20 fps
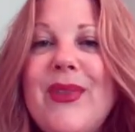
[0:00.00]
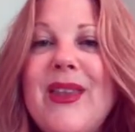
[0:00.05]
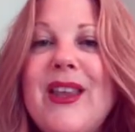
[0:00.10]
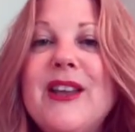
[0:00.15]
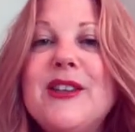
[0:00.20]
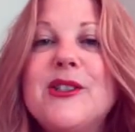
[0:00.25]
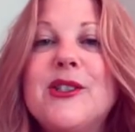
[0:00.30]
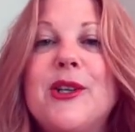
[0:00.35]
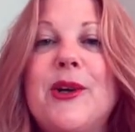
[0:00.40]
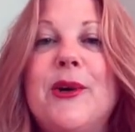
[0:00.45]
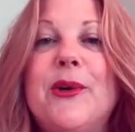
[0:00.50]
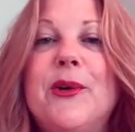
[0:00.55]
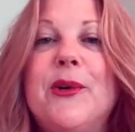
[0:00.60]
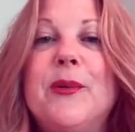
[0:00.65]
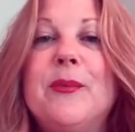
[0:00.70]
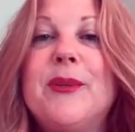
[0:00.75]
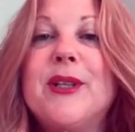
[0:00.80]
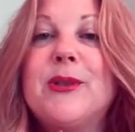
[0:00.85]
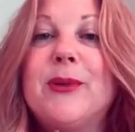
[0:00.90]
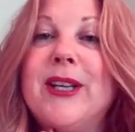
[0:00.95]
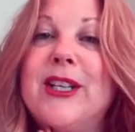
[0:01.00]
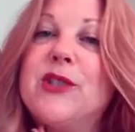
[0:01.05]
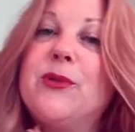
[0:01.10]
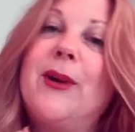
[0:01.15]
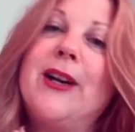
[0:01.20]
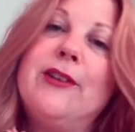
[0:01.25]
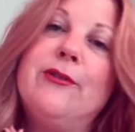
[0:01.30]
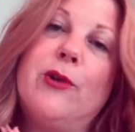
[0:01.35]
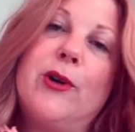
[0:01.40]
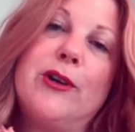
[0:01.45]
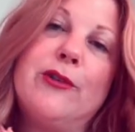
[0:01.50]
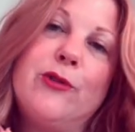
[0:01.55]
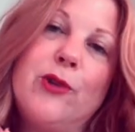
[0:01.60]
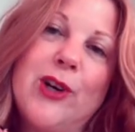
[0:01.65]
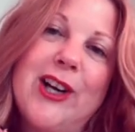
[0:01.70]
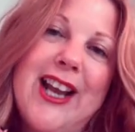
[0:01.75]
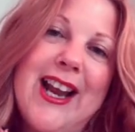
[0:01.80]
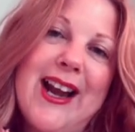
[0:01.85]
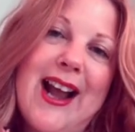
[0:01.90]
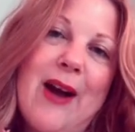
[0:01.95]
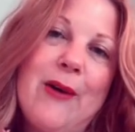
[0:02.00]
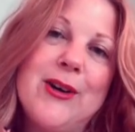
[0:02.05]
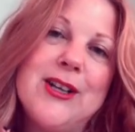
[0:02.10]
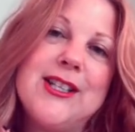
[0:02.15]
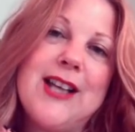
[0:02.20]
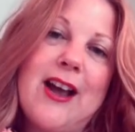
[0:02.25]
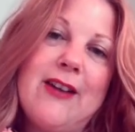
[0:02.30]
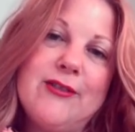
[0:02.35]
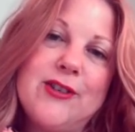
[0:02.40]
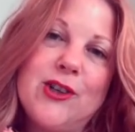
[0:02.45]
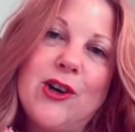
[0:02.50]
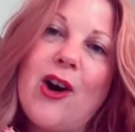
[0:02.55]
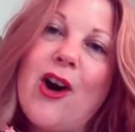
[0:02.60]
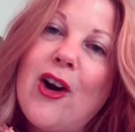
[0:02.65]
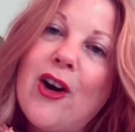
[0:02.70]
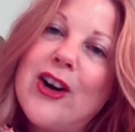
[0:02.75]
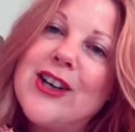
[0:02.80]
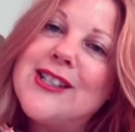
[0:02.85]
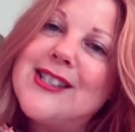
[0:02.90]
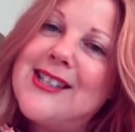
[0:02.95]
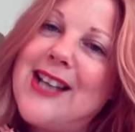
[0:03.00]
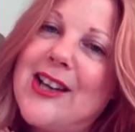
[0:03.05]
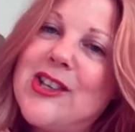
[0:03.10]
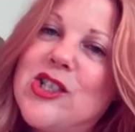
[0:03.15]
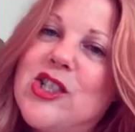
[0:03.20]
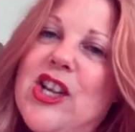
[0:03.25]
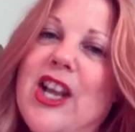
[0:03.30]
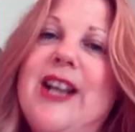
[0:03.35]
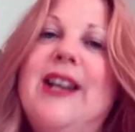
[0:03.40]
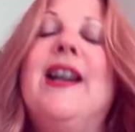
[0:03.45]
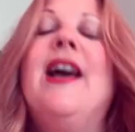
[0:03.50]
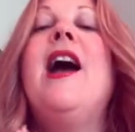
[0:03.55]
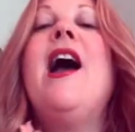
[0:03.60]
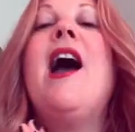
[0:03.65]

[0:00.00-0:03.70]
So between 24 to 48 hours after our session,